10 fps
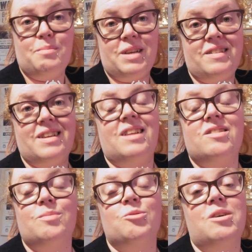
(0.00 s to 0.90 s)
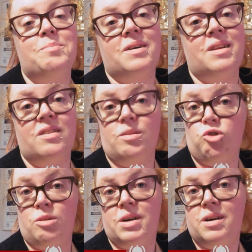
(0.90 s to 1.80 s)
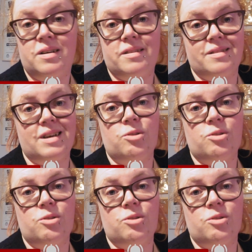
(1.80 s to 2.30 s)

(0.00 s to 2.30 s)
Please hit that subscribe button, as I'm trying my hardest to